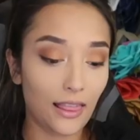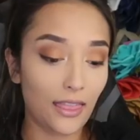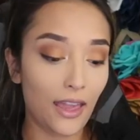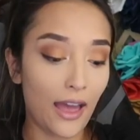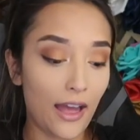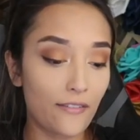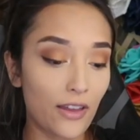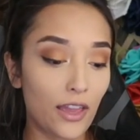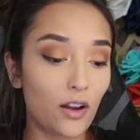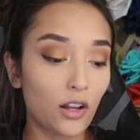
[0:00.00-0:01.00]
They have
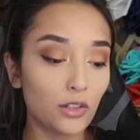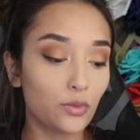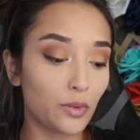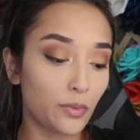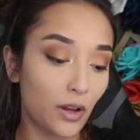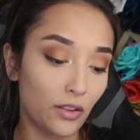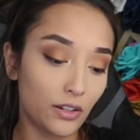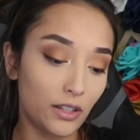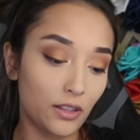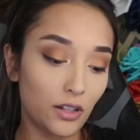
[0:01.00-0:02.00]
a contour color
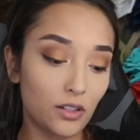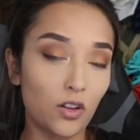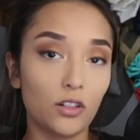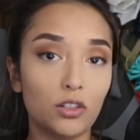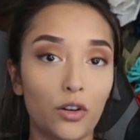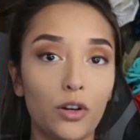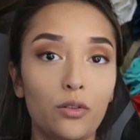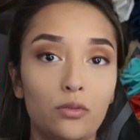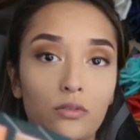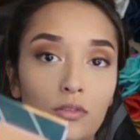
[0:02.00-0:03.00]
in there, it's called Cocoa.